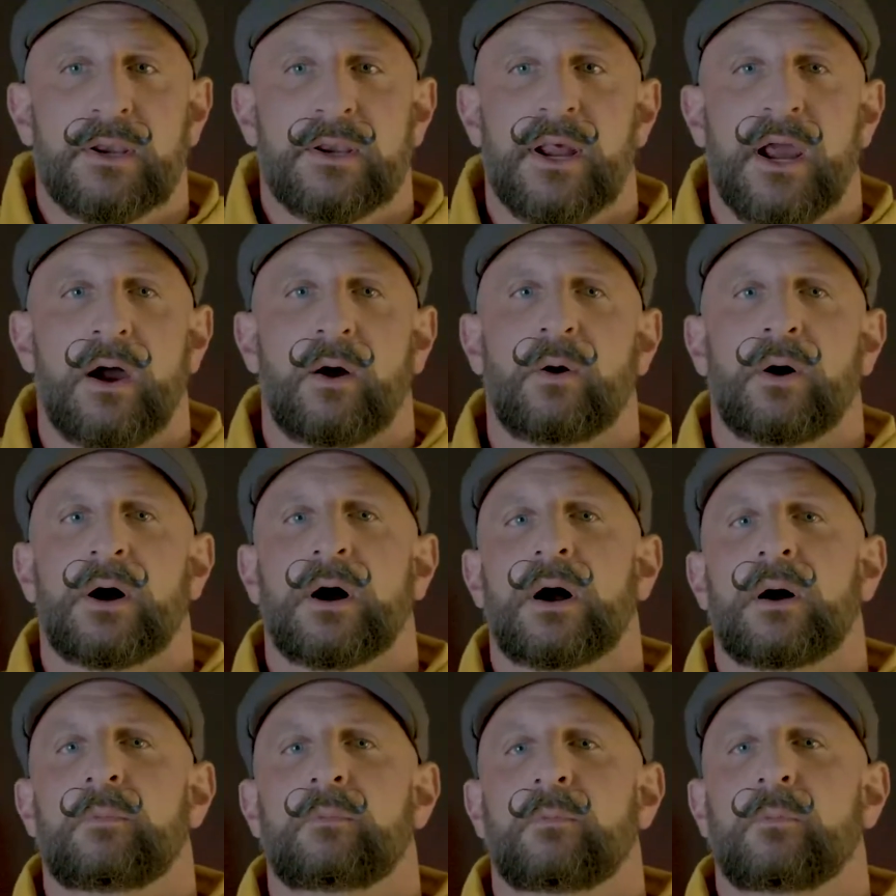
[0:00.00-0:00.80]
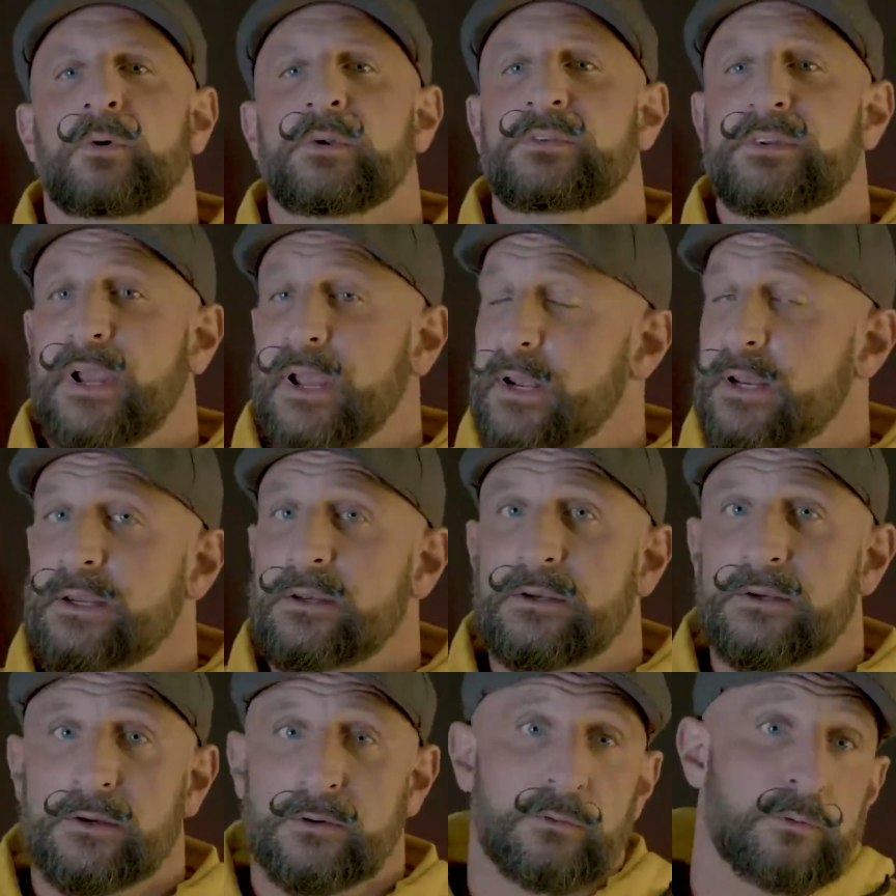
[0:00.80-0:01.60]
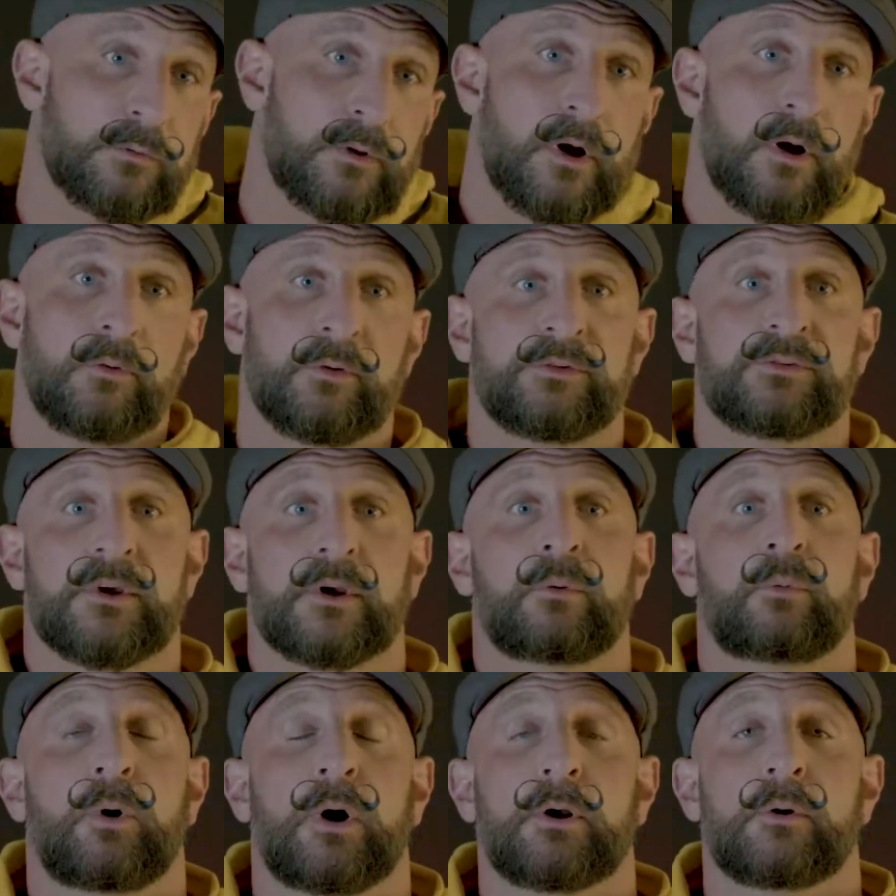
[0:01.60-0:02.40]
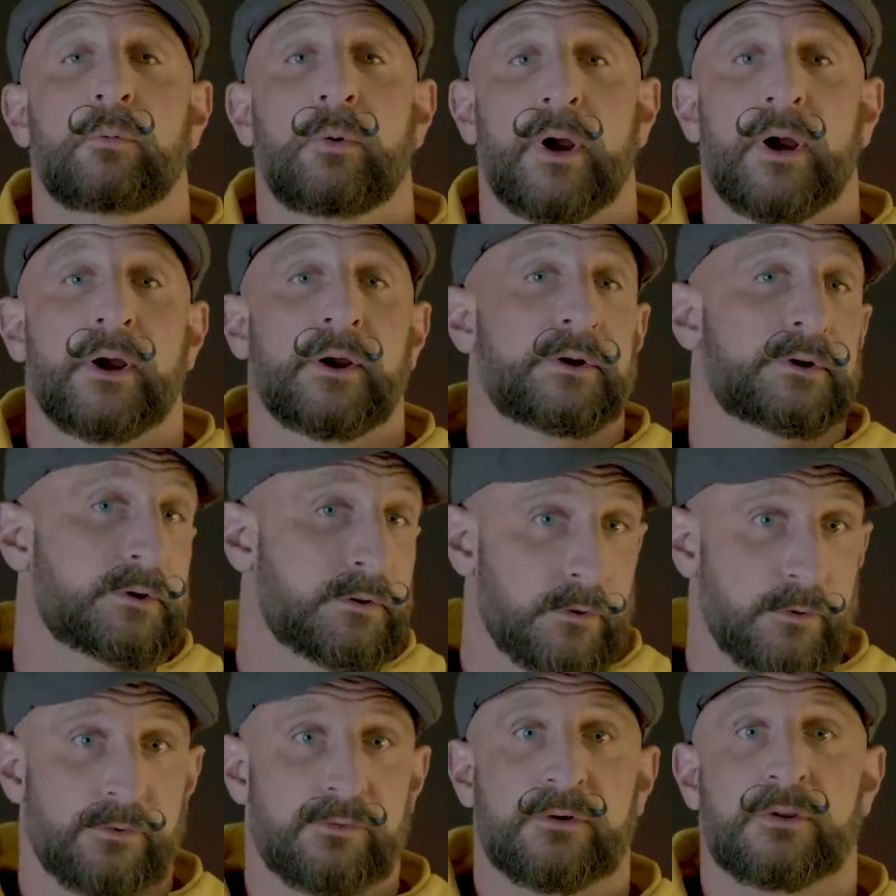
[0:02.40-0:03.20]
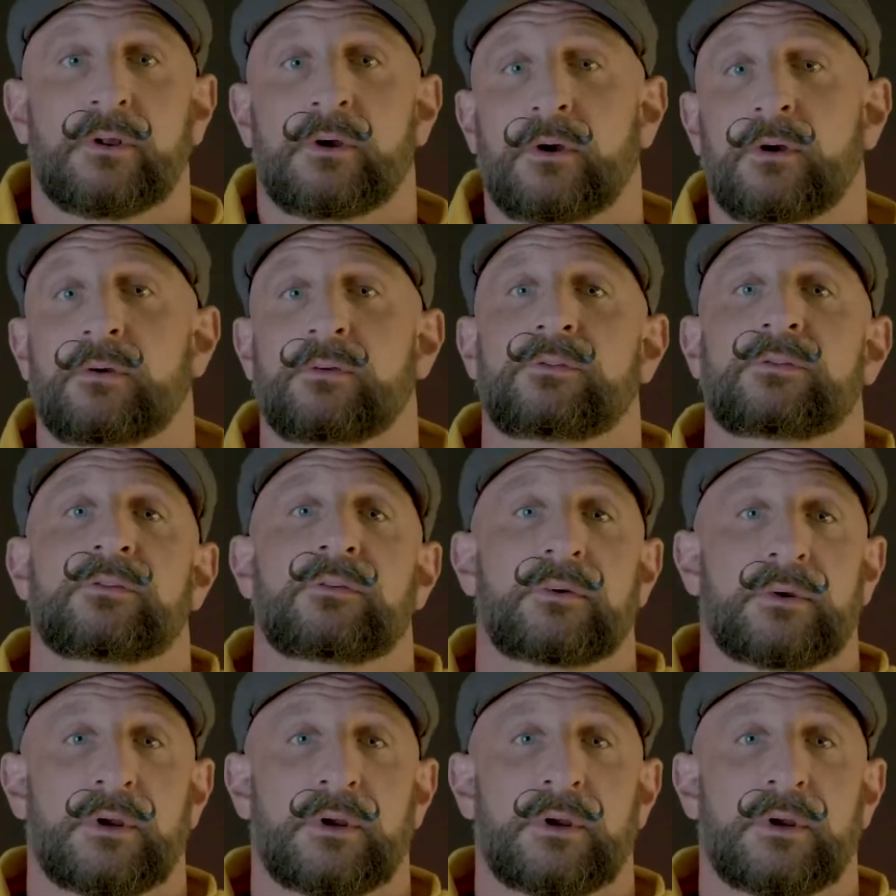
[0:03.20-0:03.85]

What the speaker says: Now, when tanning, you're always going to want to wear loose clothes,